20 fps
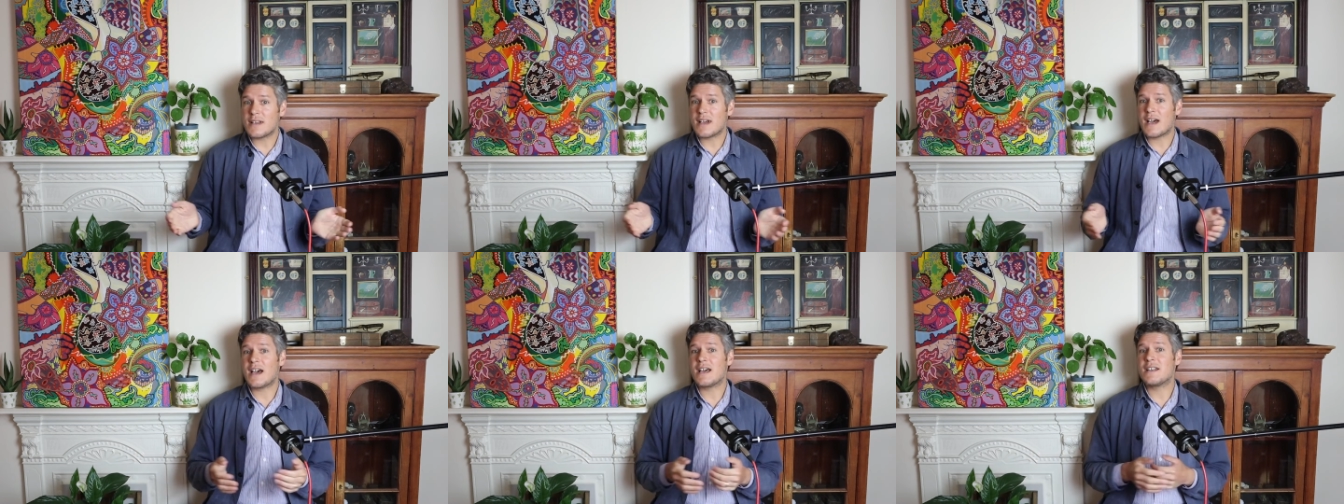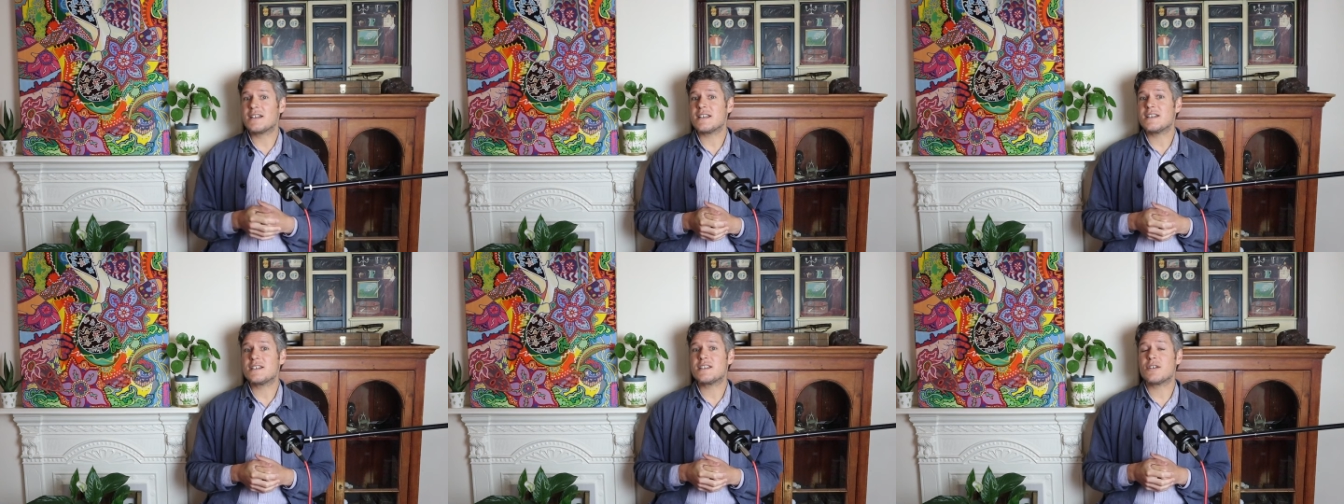
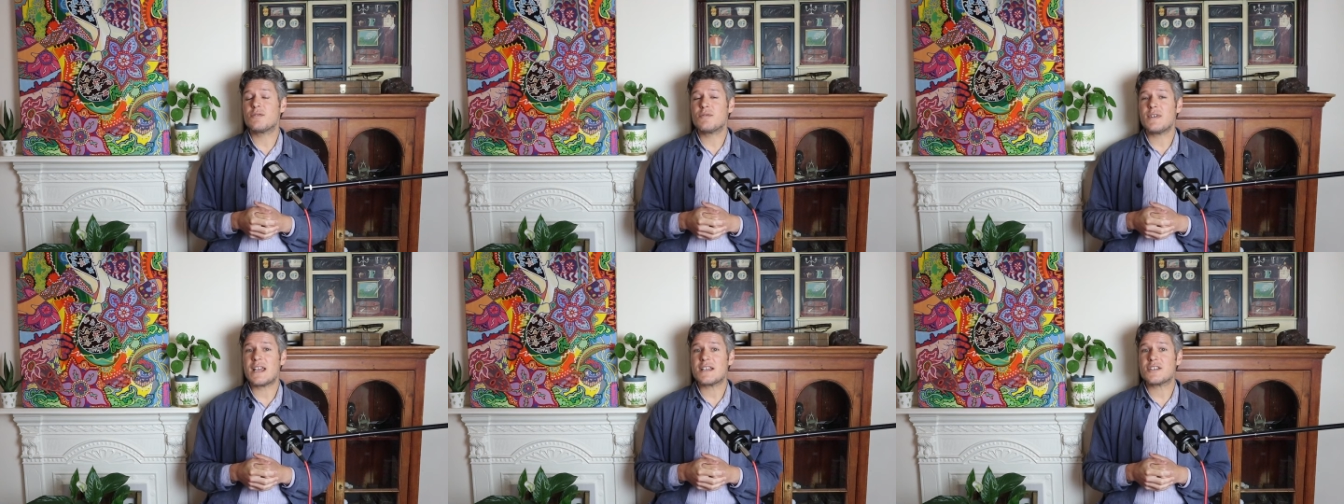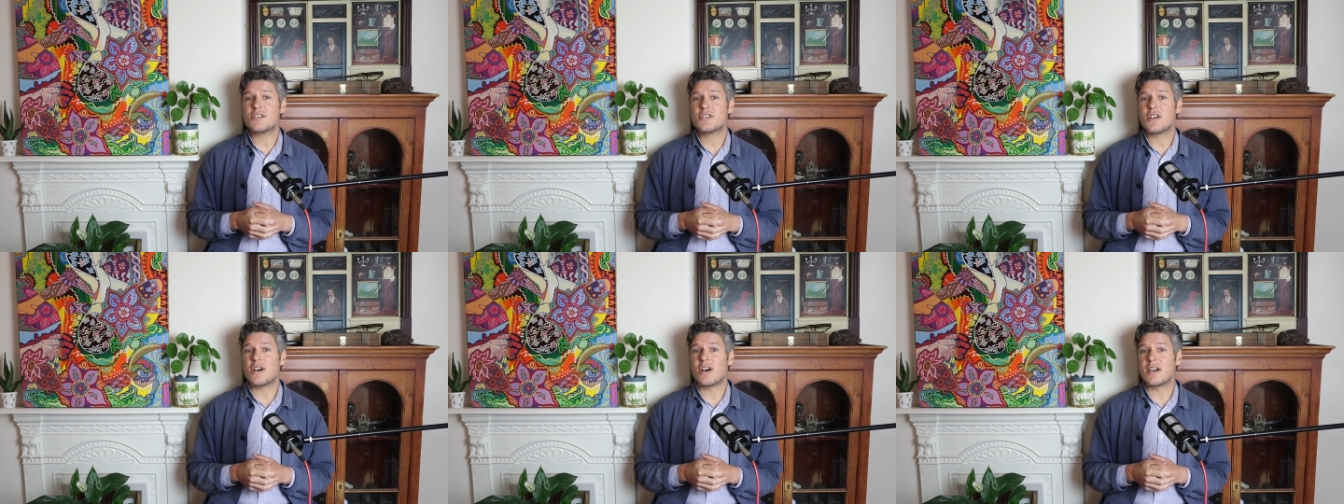and until
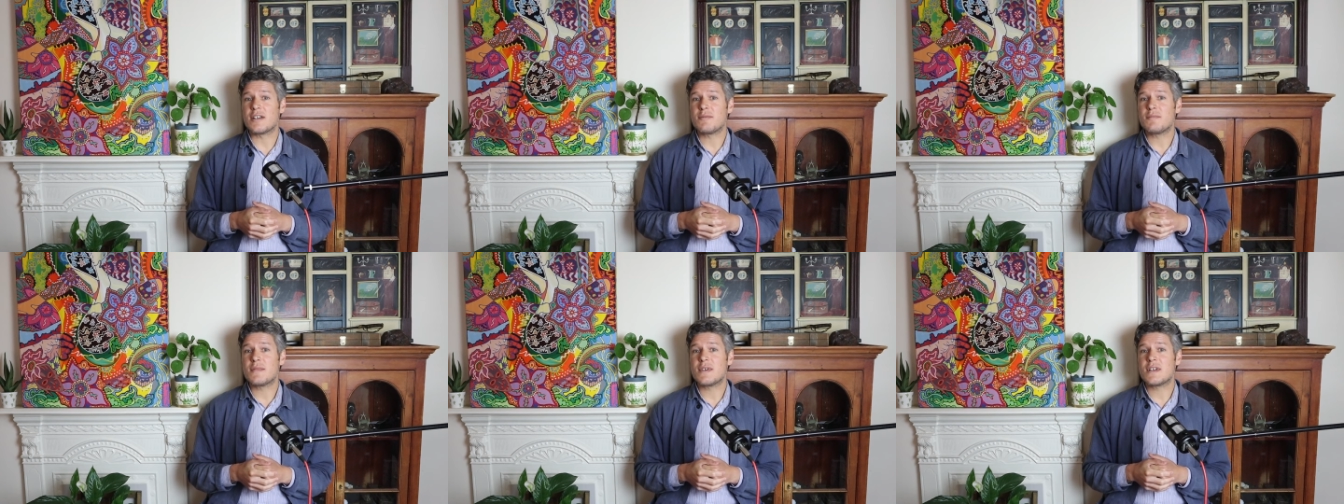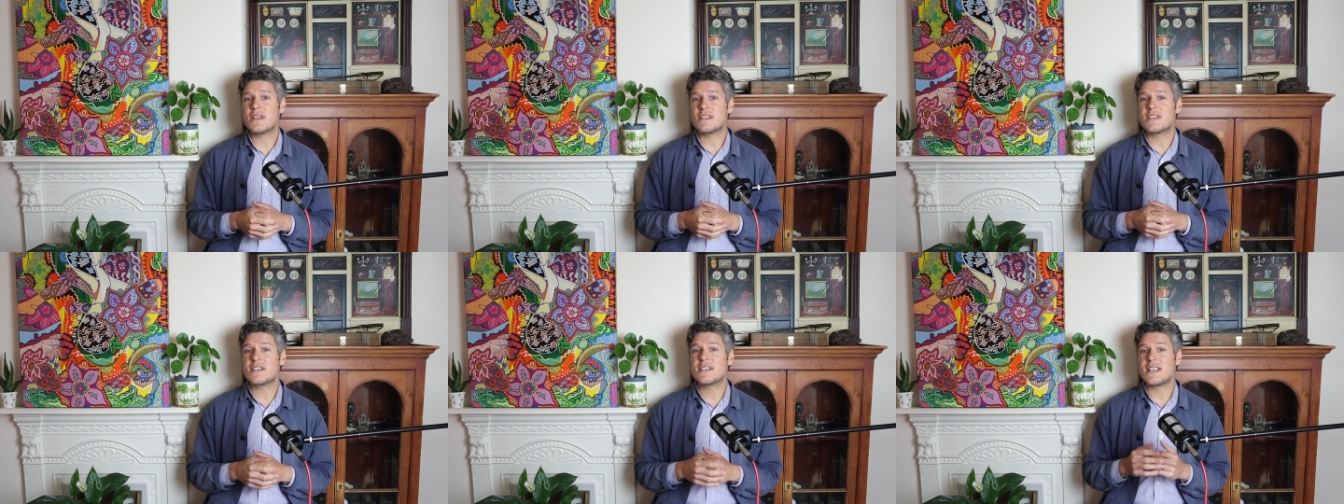next time,
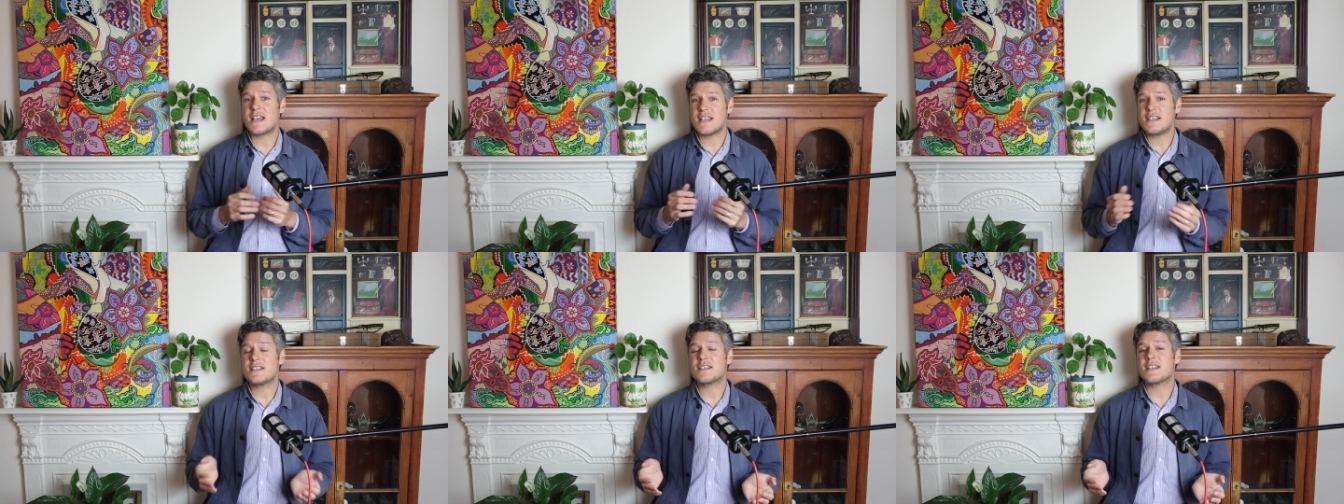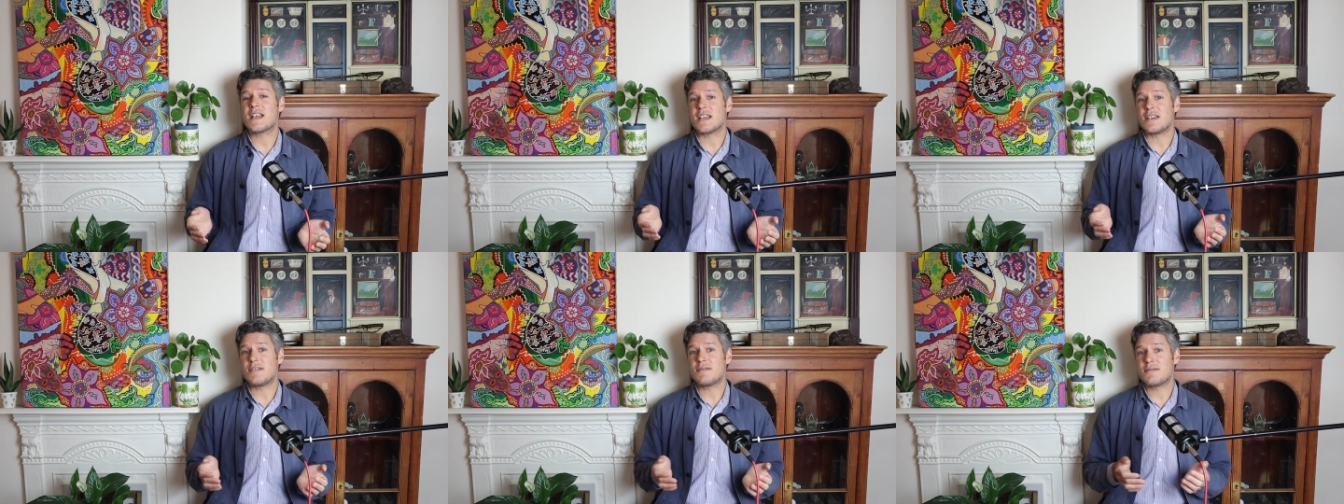stay
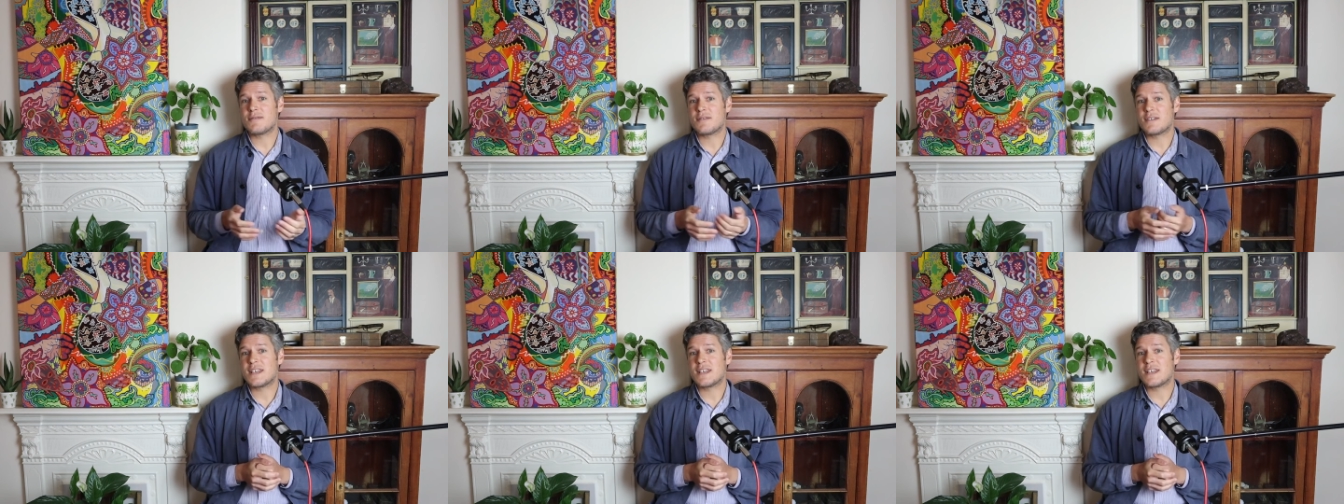safe,